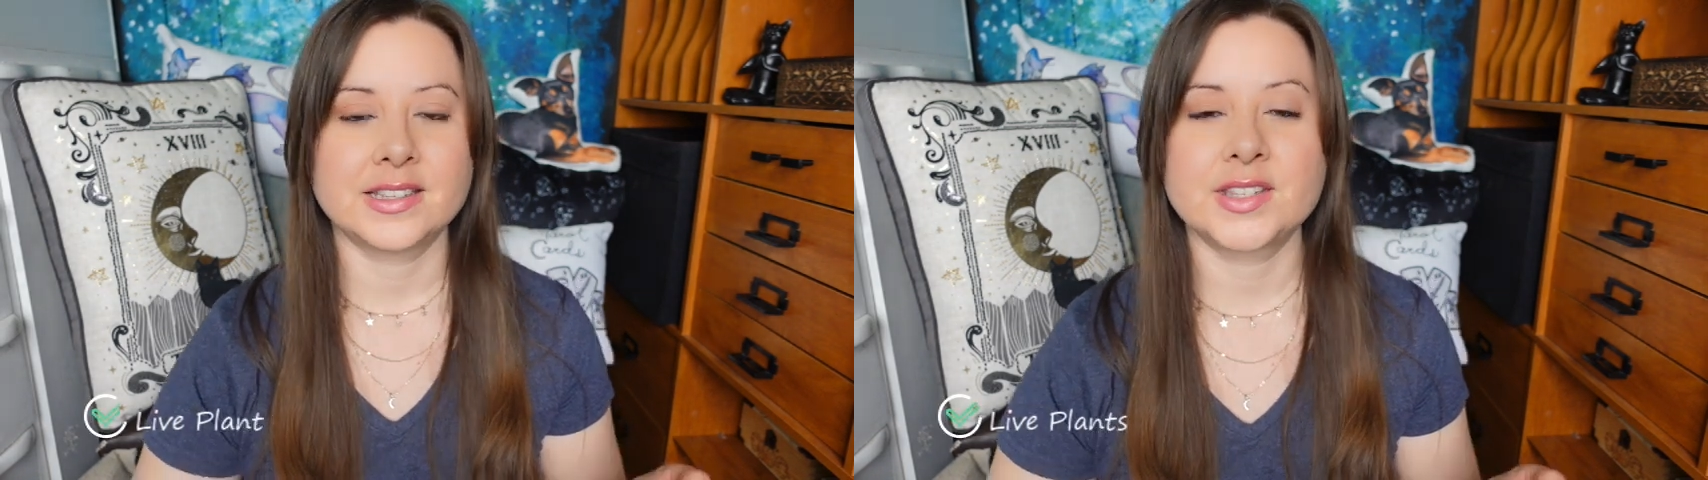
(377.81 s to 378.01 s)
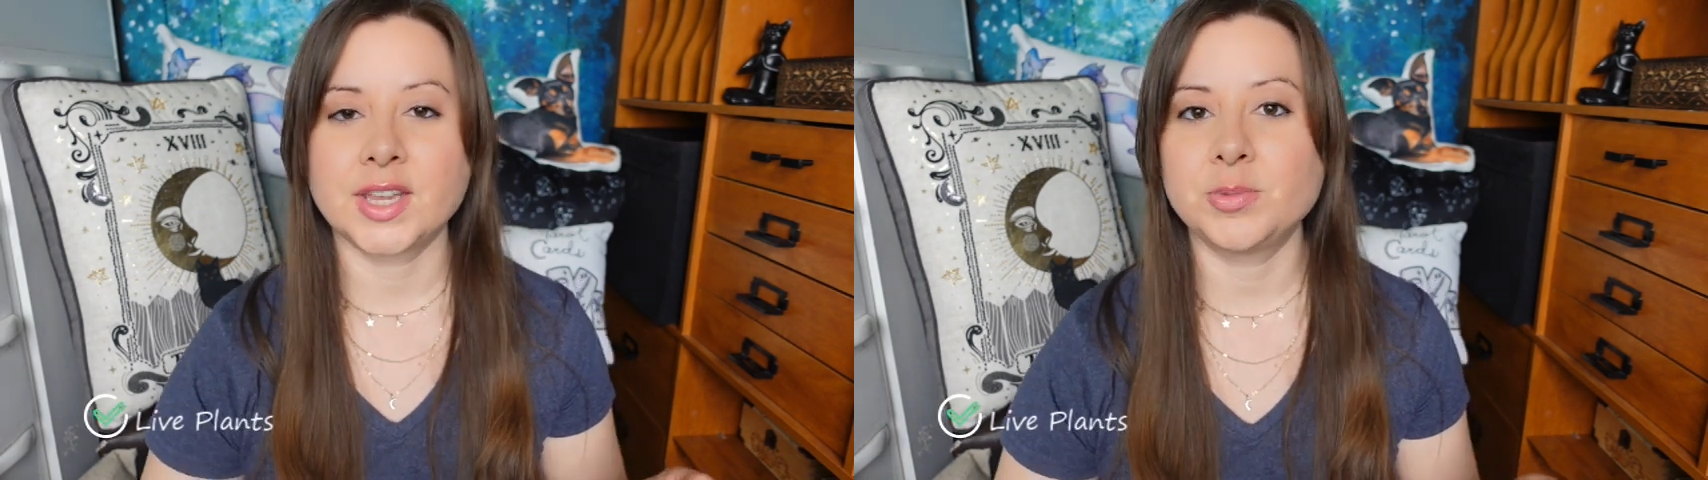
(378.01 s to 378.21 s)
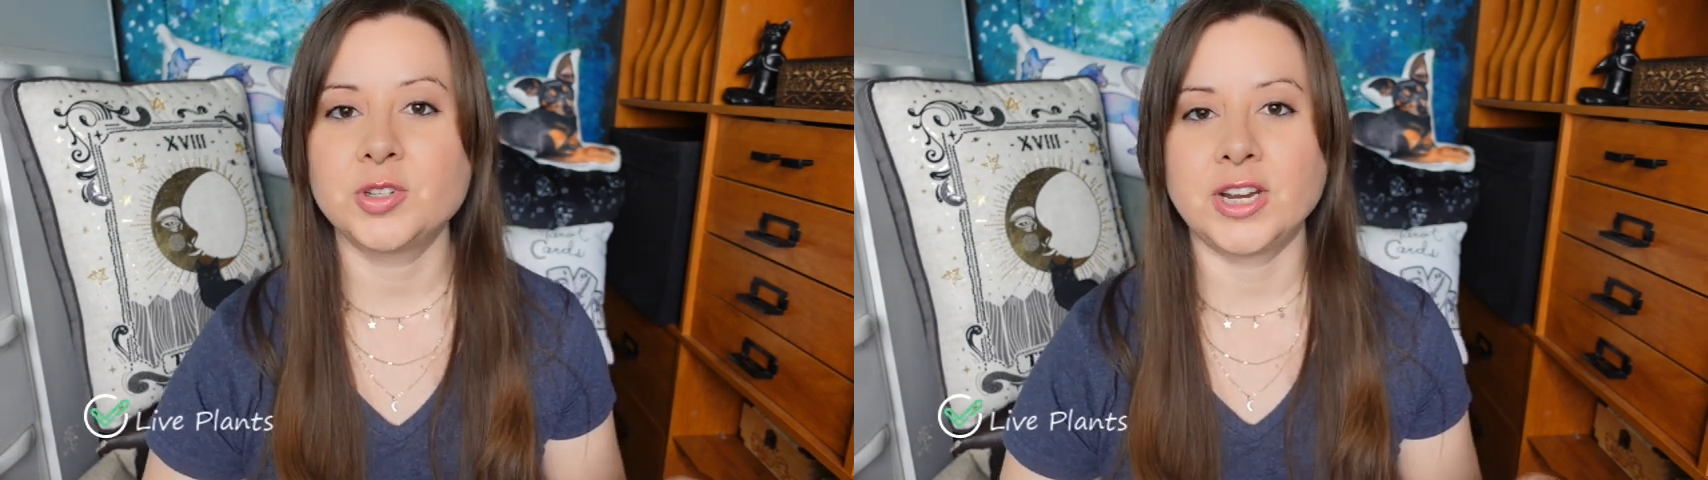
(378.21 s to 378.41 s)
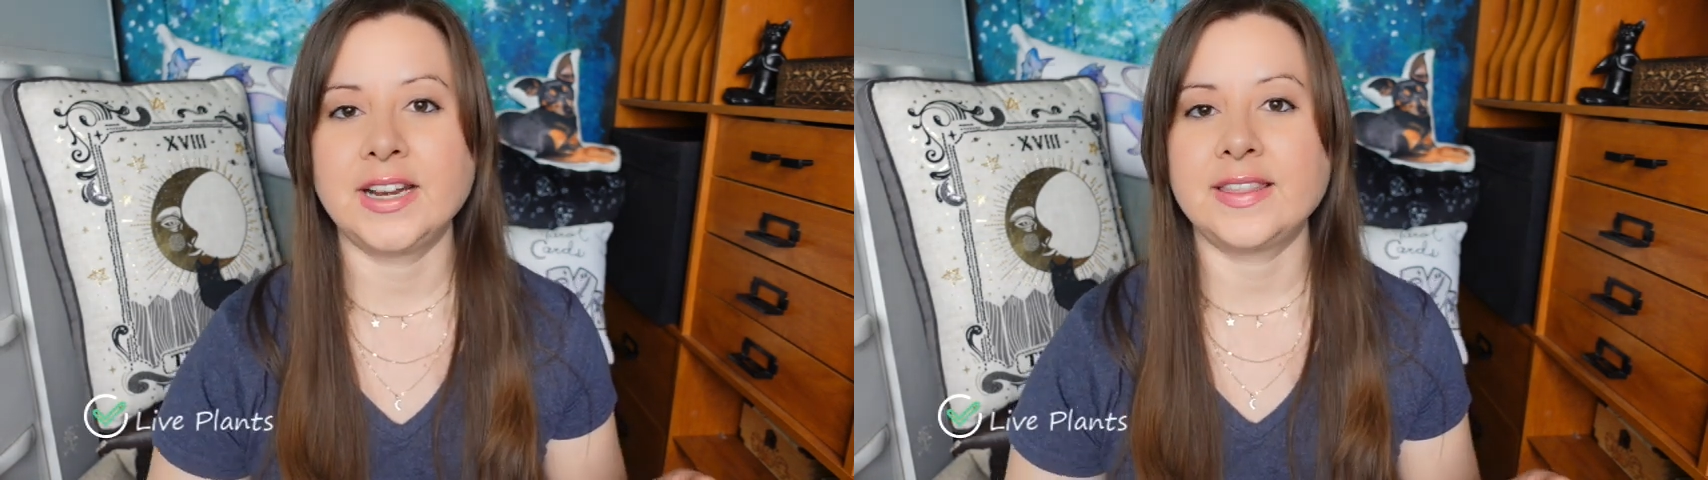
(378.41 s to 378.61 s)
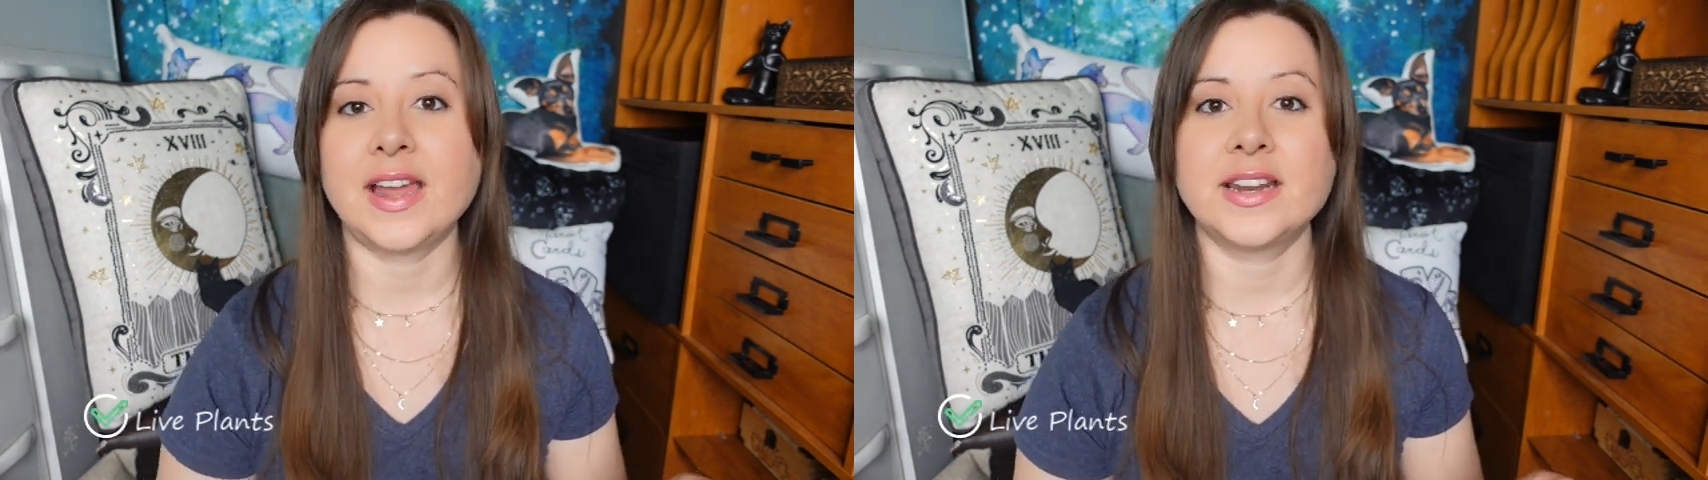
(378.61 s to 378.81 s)

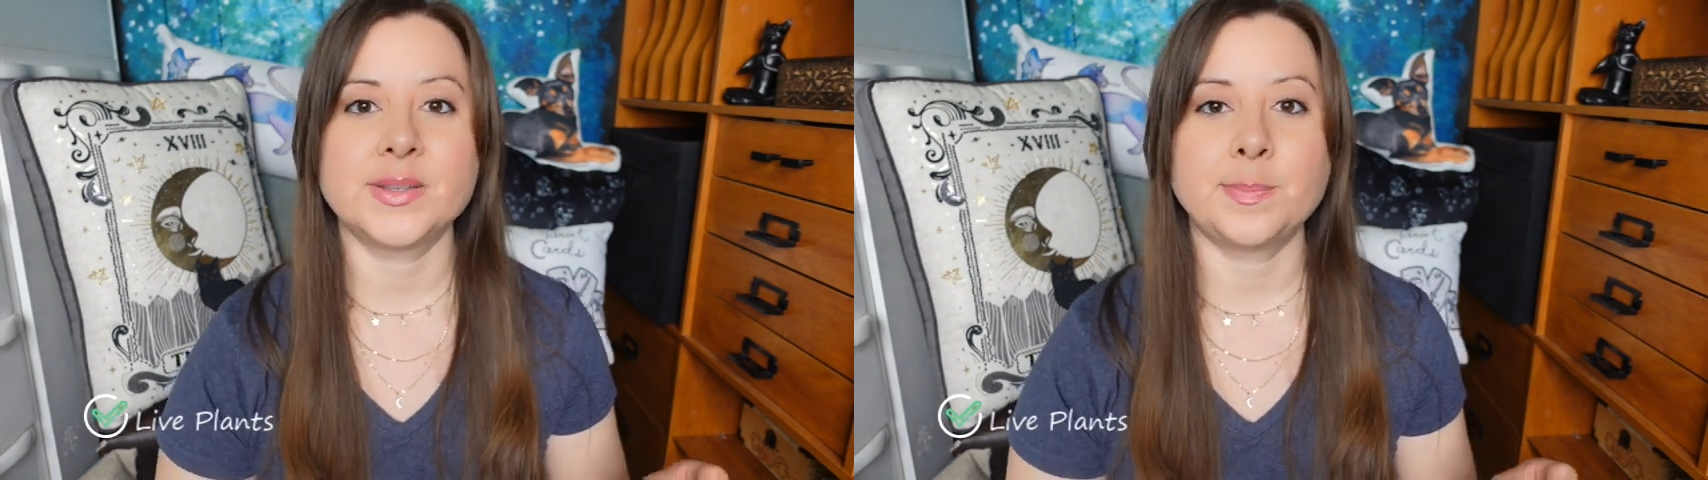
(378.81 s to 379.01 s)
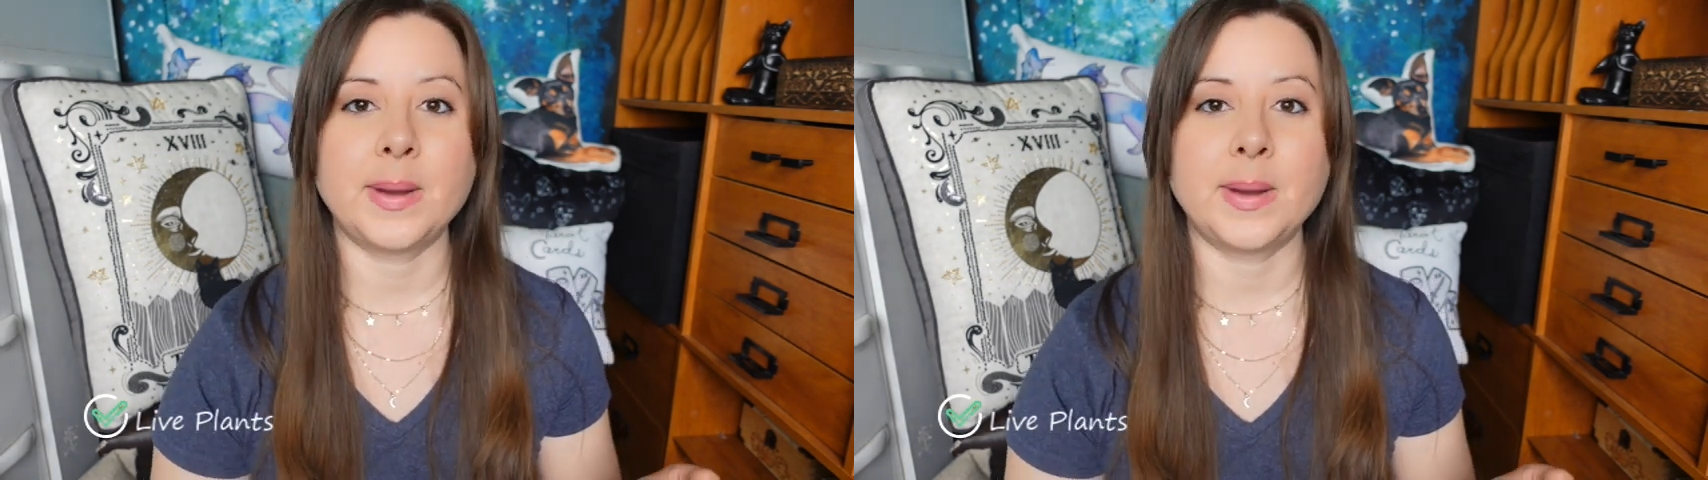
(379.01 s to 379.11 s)
substrate that is